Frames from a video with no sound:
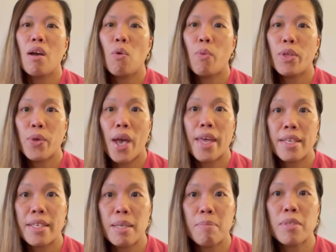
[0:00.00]
when you had the
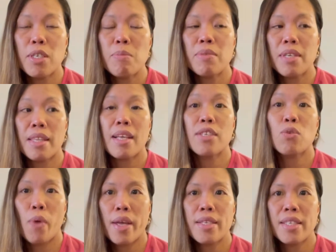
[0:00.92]
symptoms and that's
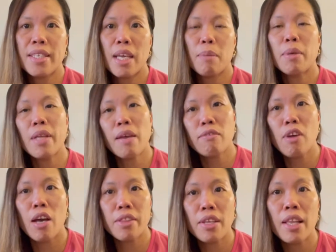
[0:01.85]
Wednesday but I've
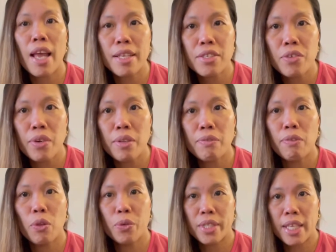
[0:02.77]
got the lateral
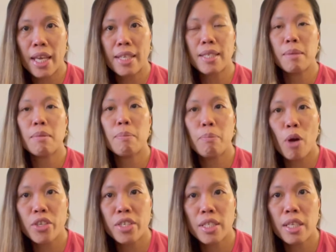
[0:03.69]
flow test
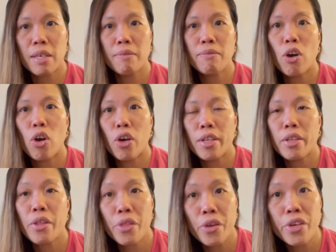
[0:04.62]
positive on
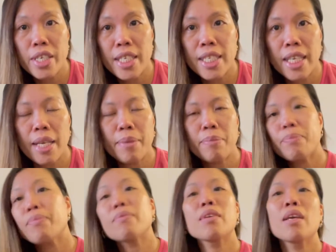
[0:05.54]
Thursday
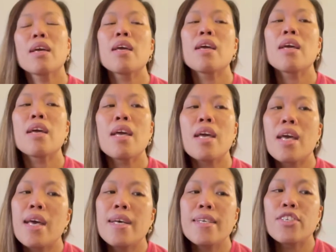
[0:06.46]

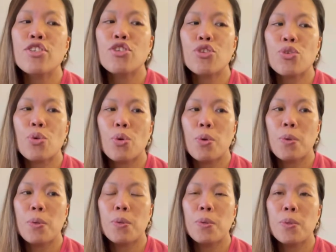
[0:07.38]

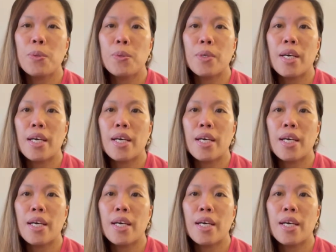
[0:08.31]
so